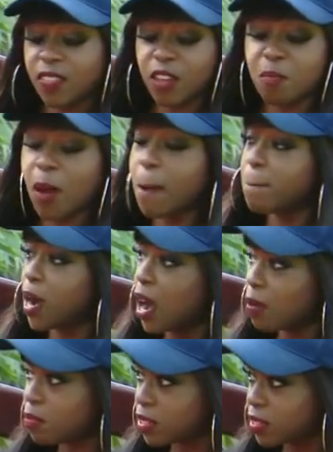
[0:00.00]
And then my
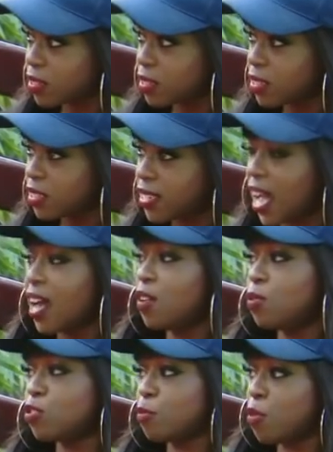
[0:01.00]
mom's
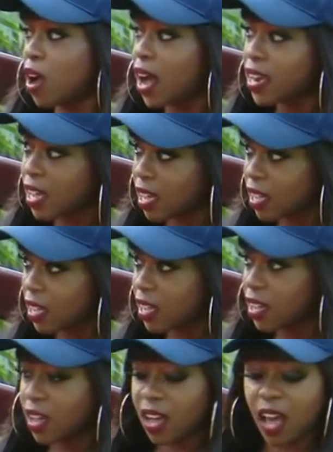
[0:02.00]
dad was a Luganda,
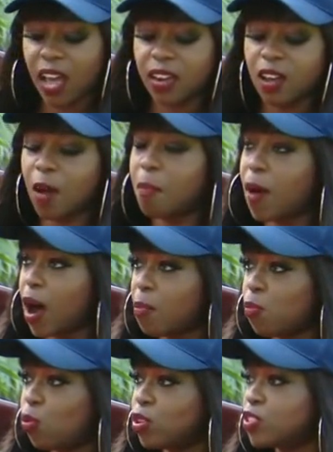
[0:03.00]
and her
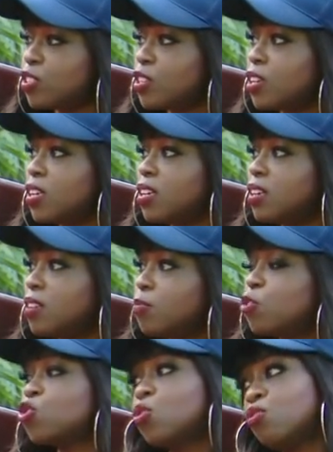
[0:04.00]
mom was a
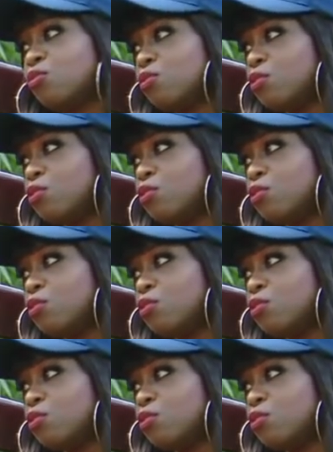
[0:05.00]
Mutoro.